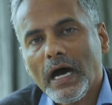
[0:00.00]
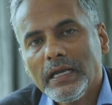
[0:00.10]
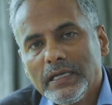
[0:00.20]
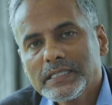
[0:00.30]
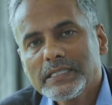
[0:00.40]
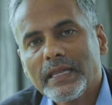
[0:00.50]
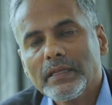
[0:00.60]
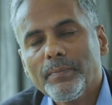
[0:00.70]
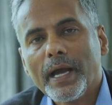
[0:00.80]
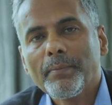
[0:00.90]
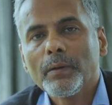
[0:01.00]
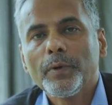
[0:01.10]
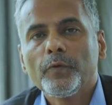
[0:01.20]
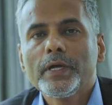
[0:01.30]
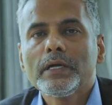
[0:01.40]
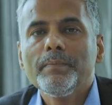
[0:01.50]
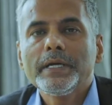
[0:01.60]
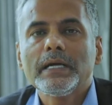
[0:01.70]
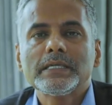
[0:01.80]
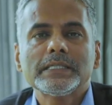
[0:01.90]
understand the Bible, but we
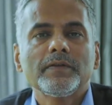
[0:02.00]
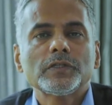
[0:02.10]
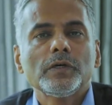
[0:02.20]
commit ourselves